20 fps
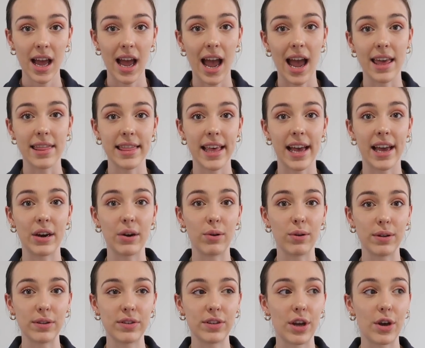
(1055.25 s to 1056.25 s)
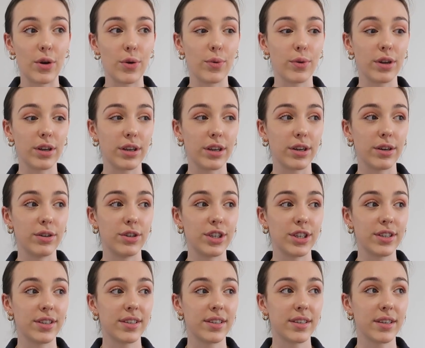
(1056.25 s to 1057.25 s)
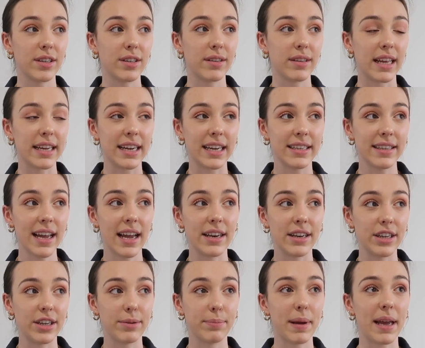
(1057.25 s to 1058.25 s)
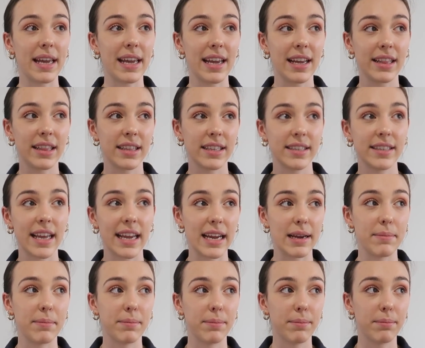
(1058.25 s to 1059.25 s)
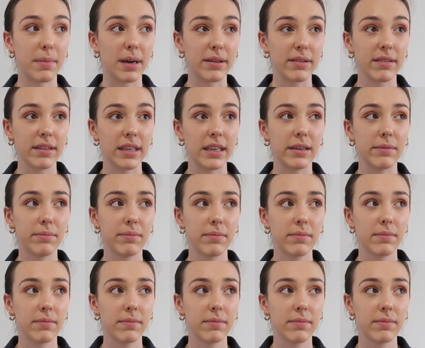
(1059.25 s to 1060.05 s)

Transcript: And then also you're just, like I said, you're paying the same monthly